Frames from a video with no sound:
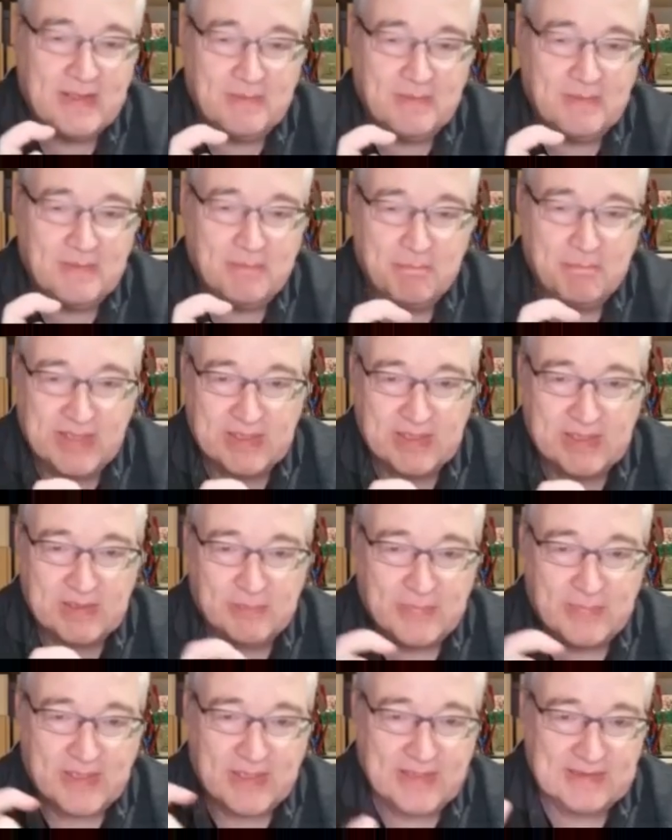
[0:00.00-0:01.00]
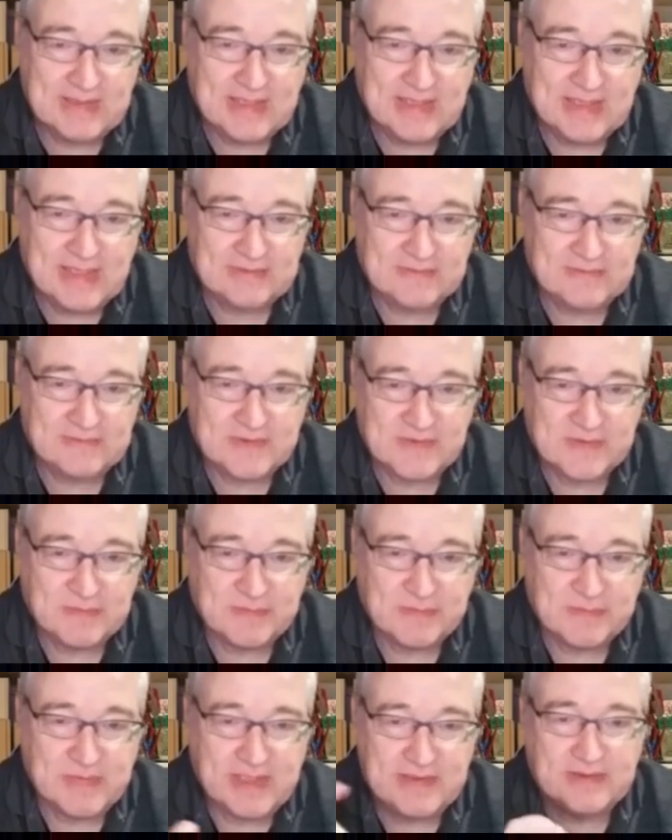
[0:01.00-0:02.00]
megabyte address
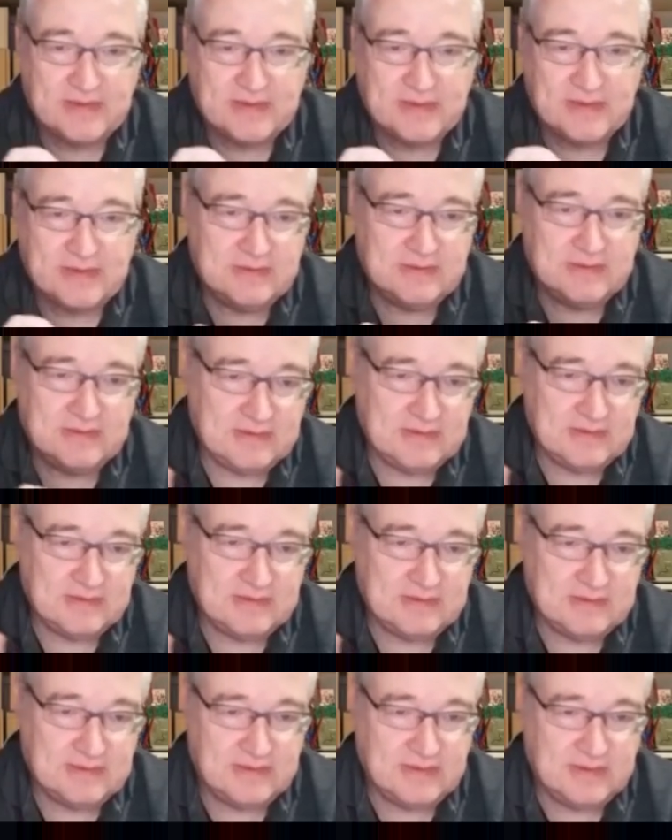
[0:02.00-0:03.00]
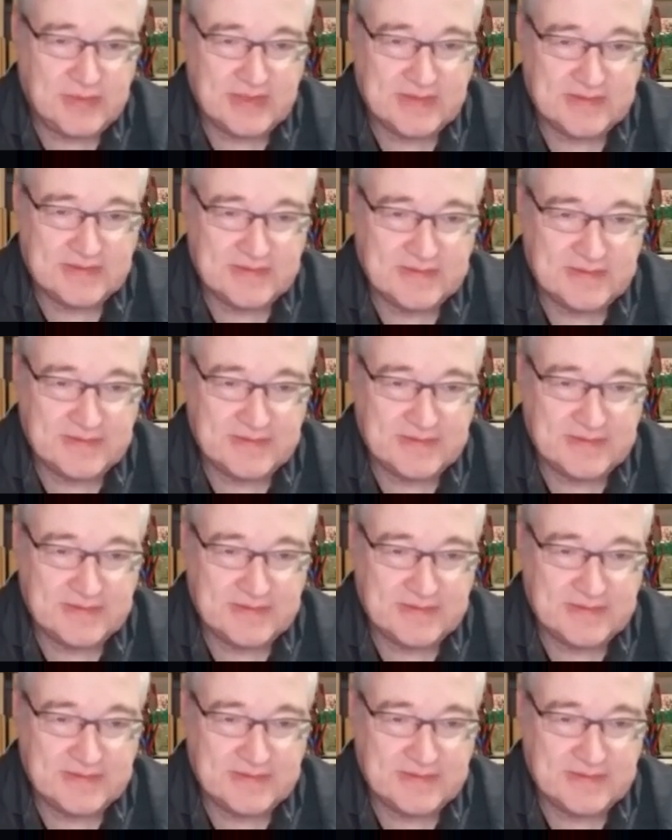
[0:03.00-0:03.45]
space on the bus.